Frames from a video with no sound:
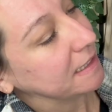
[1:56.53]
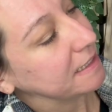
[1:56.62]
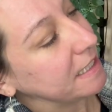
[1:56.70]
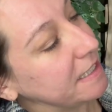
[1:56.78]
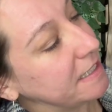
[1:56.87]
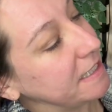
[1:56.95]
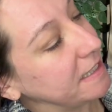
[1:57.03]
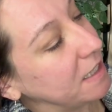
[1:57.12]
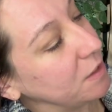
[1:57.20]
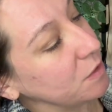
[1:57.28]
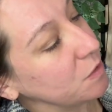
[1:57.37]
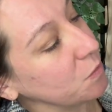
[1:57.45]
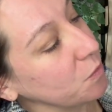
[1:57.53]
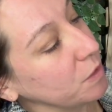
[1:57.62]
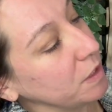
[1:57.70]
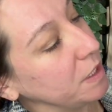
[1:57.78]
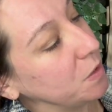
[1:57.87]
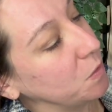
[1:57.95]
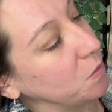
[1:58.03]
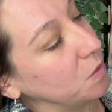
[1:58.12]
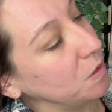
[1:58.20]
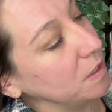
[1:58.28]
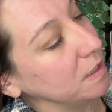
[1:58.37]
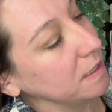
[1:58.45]
So I just think that looks really
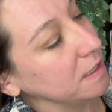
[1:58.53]
cool.